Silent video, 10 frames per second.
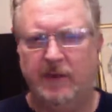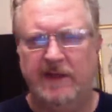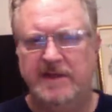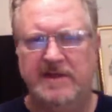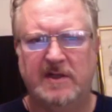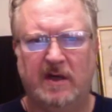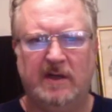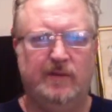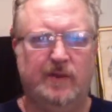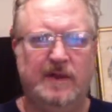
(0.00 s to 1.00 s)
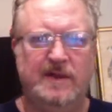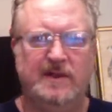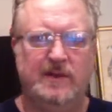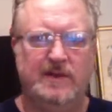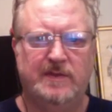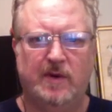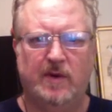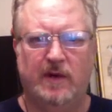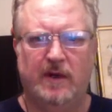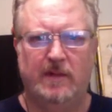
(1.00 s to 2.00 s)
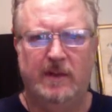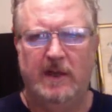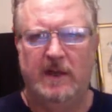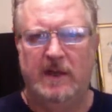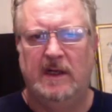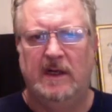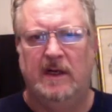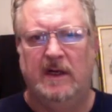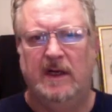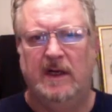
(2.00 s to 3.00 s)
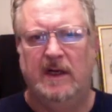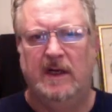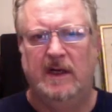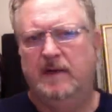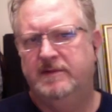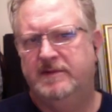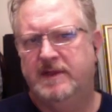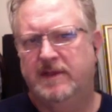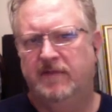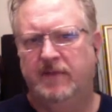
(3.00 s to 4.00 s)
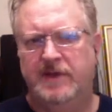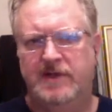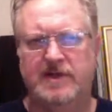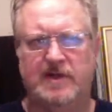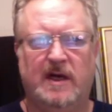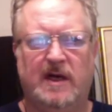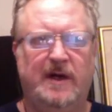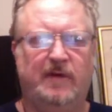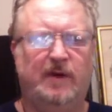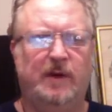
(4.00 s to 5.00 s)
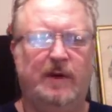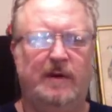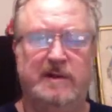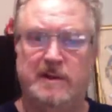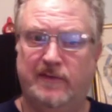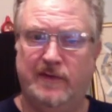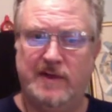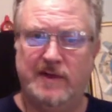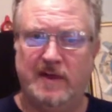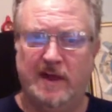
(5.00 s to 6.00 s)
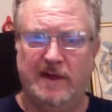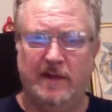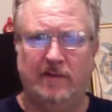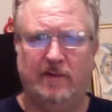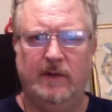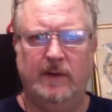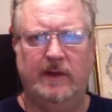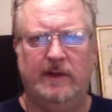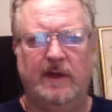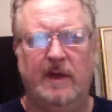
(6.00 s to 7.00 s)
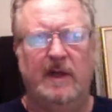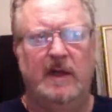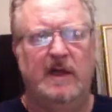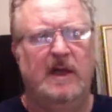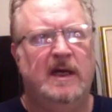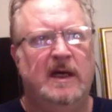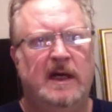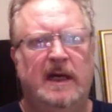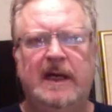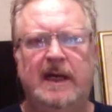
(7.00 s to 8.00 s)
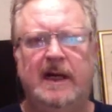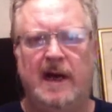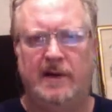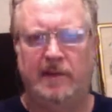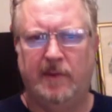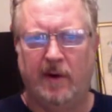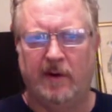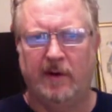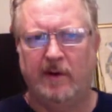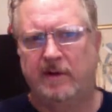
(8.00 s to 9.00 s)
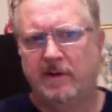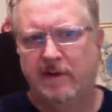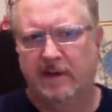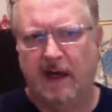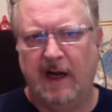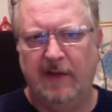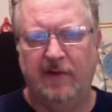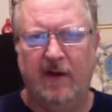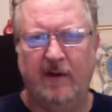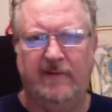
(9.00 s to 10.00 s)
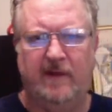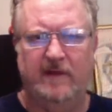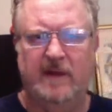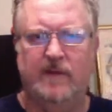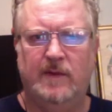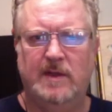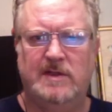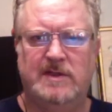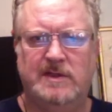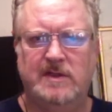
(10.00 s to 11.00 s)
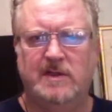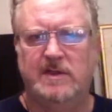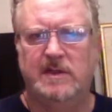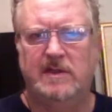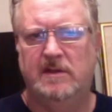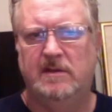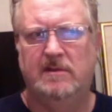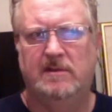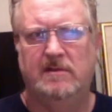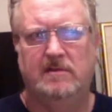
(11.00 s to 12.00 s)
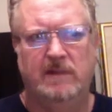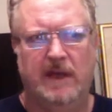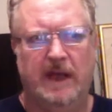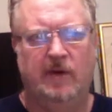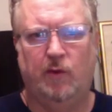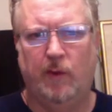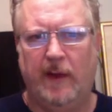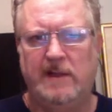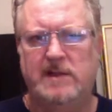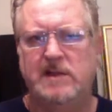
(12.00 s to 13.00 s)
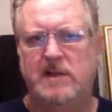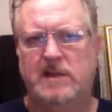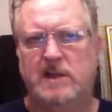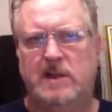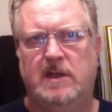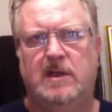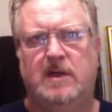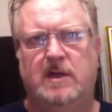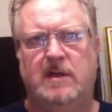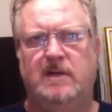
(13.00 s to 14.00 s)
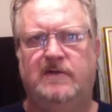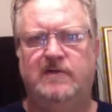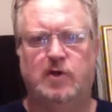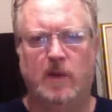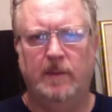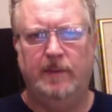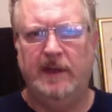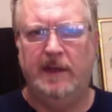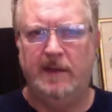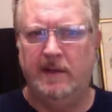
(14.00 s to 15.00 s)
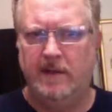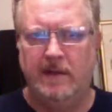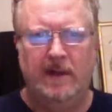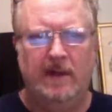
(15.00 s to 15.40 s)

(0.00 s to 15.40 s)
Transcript: with his talking points and with his program, some of which I agree with, some of which I don't agree with, he hit it out of the park. I thought that was a great kind of Trumpian,